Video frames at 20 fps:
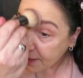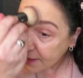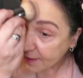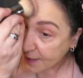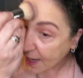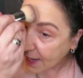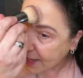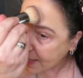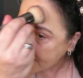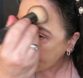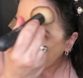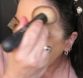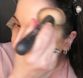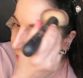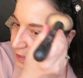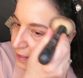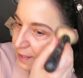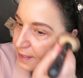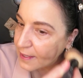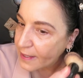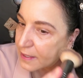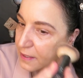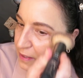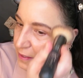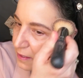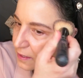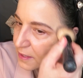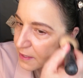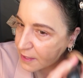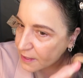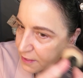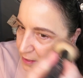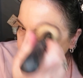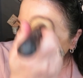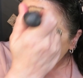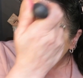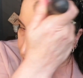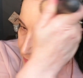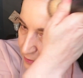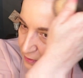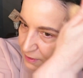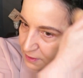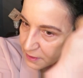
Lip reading: That on its own